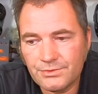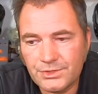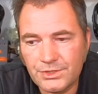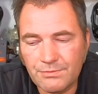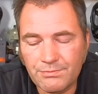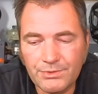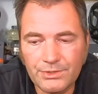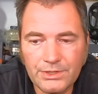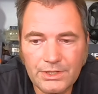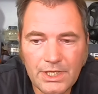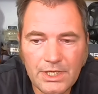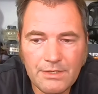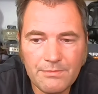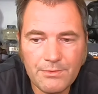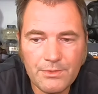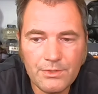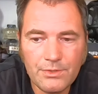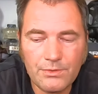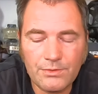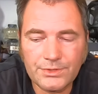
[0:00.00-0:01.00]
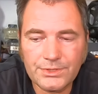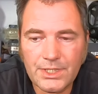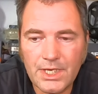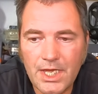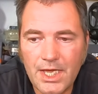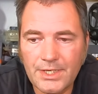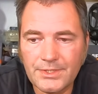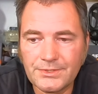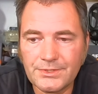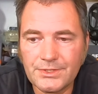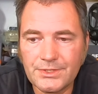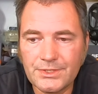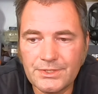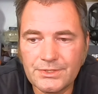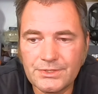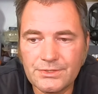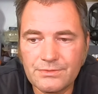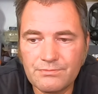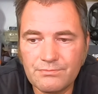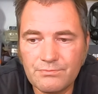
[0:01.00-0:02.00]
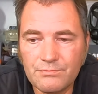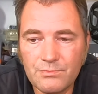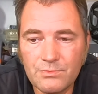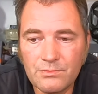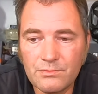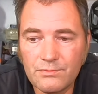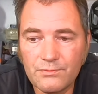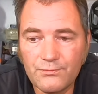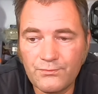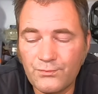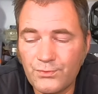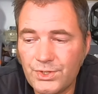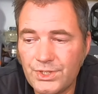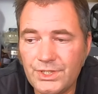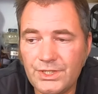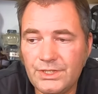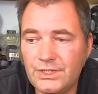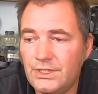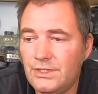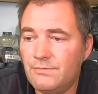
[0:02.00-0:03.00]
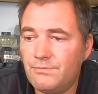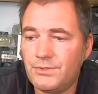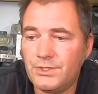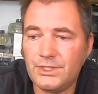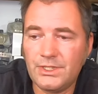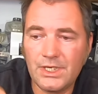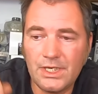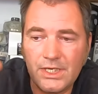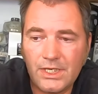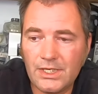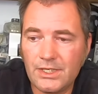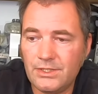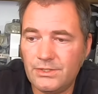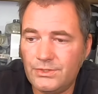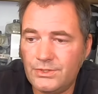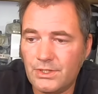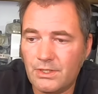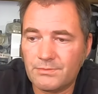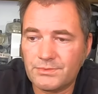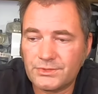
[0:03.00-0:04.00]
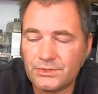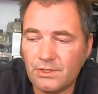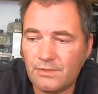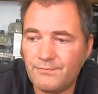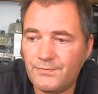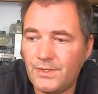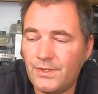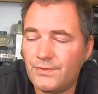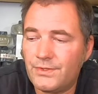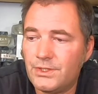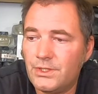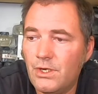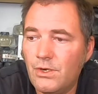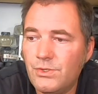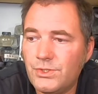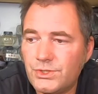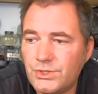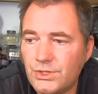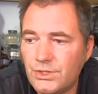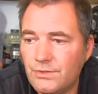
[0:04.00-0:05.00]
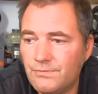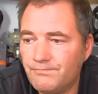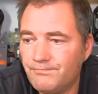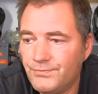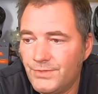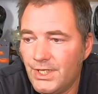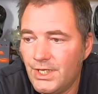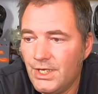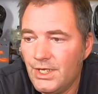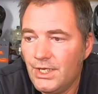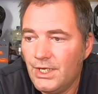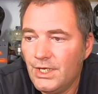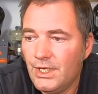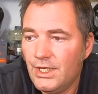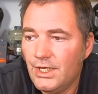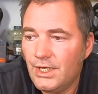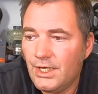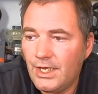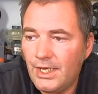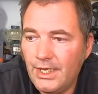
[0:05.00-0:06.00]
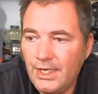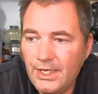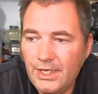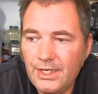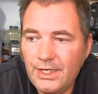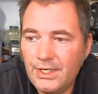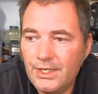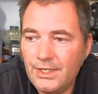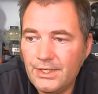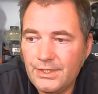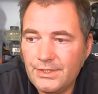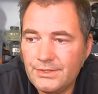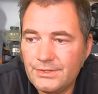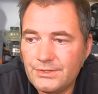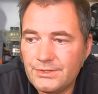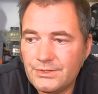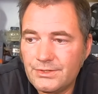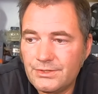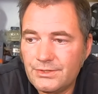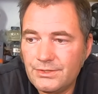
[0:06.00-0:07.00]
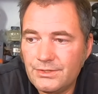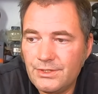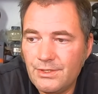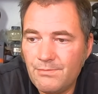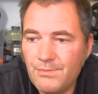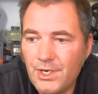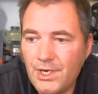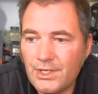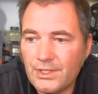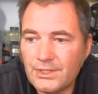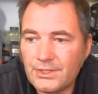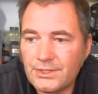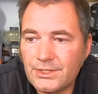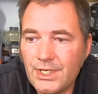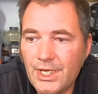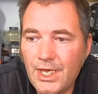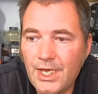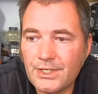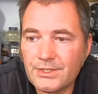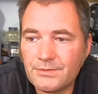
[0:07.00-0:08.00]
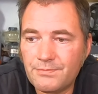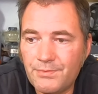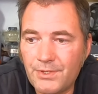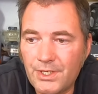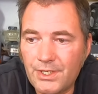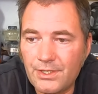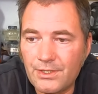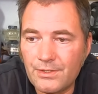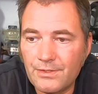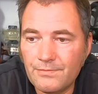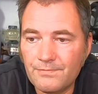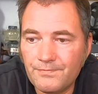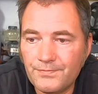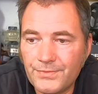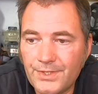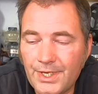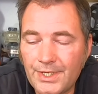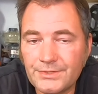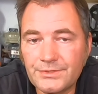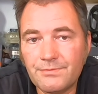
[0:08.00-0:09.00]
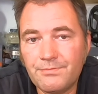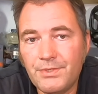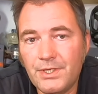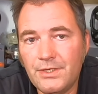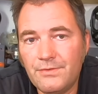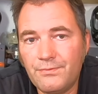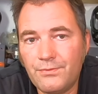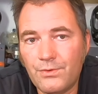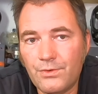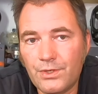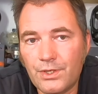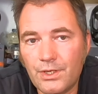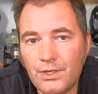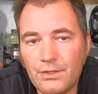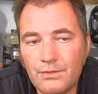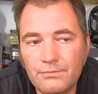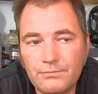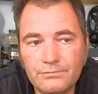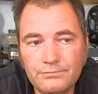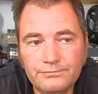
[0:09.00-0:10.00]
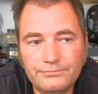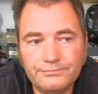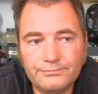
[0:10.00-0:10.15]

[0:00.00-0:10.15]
cheaper labor, no taxes, free EPA, dump stuff out in the ocean, and the American taxpayer has to pay for it all.